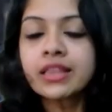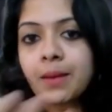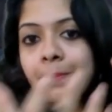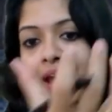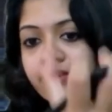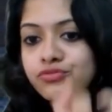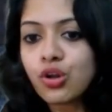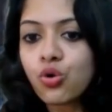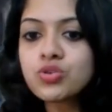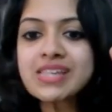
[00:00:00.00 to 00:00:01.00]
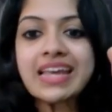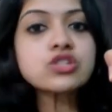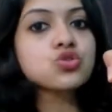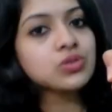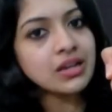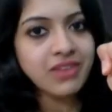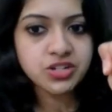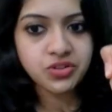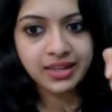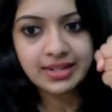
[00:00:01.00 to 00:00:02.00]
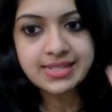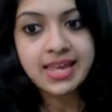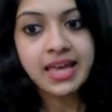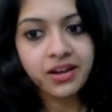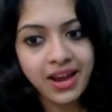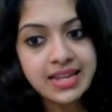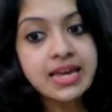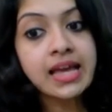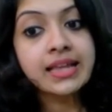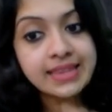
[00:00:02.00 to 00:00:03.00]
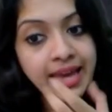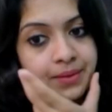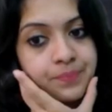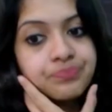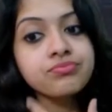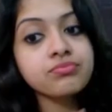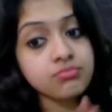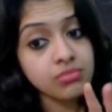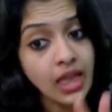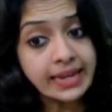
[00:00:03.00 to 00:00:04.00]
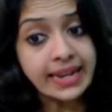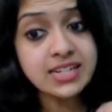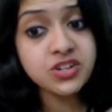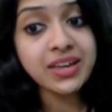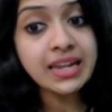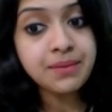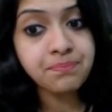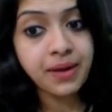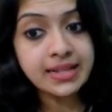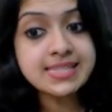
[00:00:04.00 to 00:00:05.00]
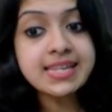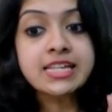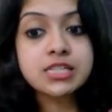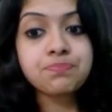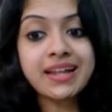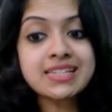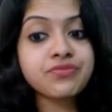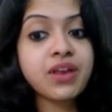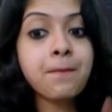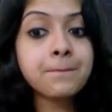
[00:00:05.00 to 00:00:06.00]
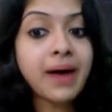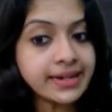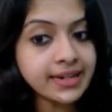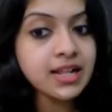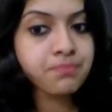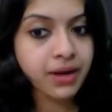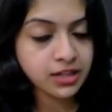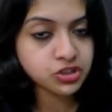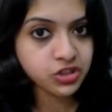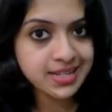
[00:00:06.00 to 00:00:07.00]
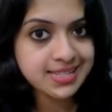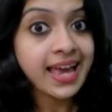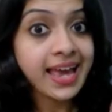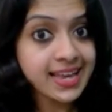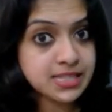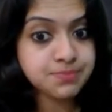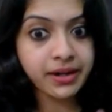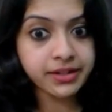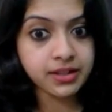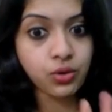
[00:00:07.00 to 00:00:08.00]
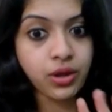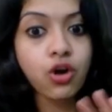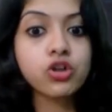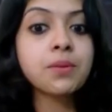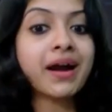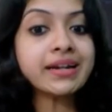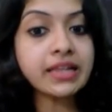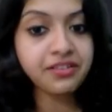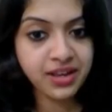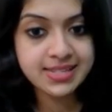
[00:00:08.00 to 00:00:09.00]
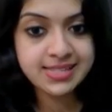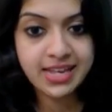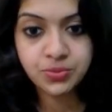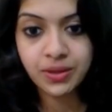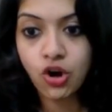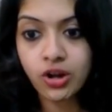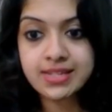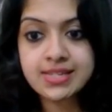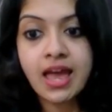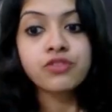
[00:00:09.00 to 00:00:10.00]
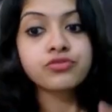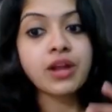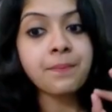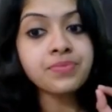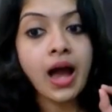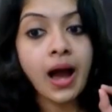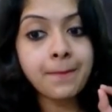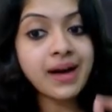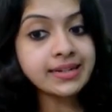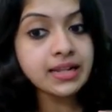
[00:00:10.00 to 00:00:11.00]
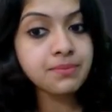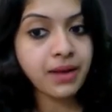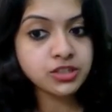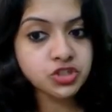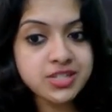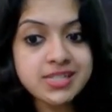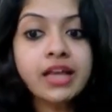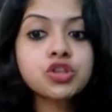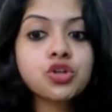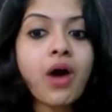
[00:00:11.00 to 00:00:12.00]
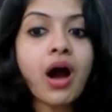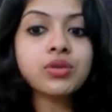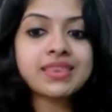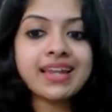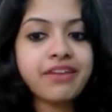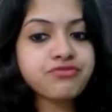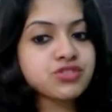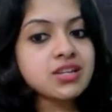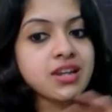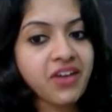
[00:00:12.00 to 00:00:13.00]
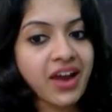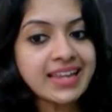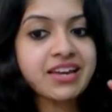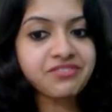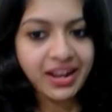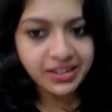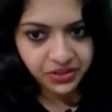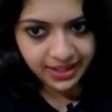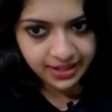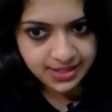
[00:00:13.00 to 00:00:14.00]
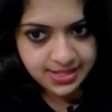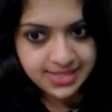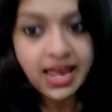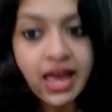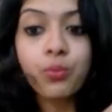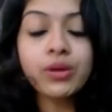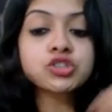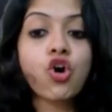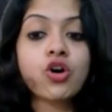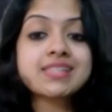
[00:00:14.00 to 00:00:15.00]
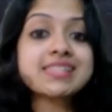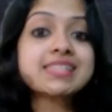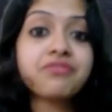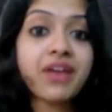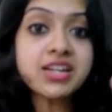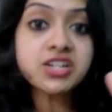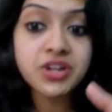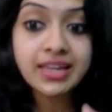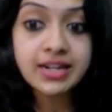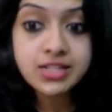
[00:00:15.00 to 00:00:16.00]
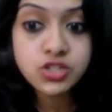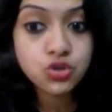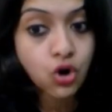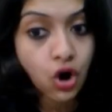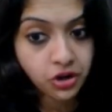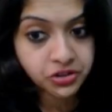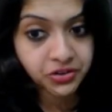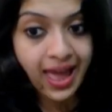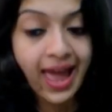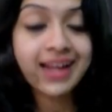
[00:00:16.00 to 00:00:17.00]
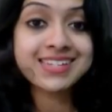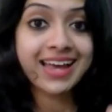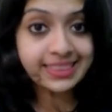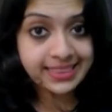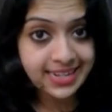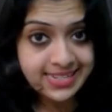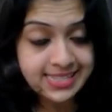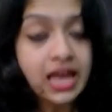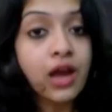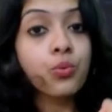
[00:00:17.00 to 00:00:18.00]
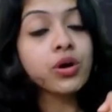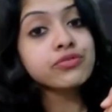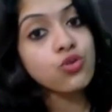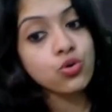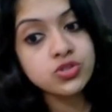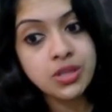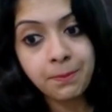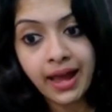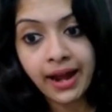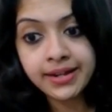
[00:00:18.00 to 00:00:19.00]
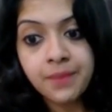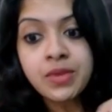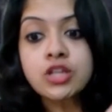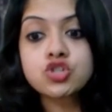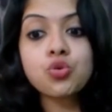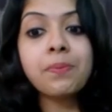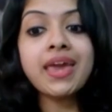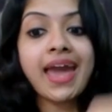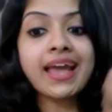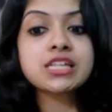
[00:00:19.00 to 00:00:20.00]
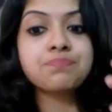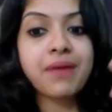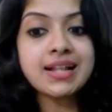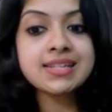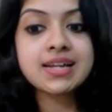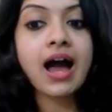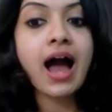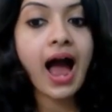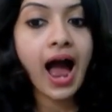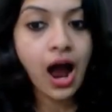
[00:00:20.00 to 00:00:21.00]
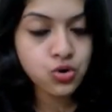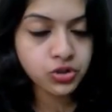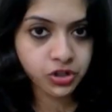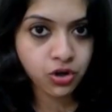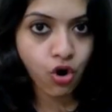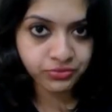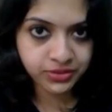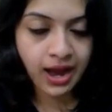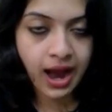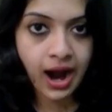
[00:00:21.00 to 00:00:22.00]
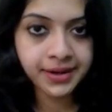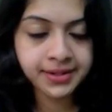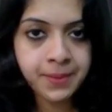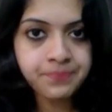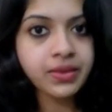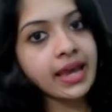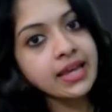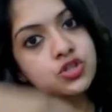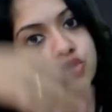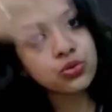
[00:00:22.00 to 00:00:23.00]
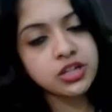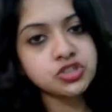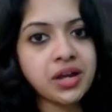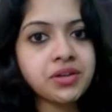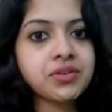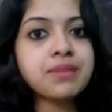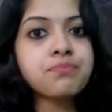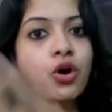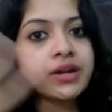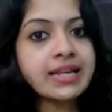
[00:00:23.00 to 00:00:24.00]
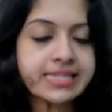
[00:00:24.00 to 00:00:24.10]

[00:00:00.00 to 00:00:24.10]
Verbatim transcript: the blood flows into the ventricles, right? Then electrical impulse spreads from bundle branches, His bundle, okay, or the bundle of His as we call it, from a bundle branches throughout the left and right ventricles, which causes the ventricles to contract, and this would force the blood to be expelled out of the heart into the general body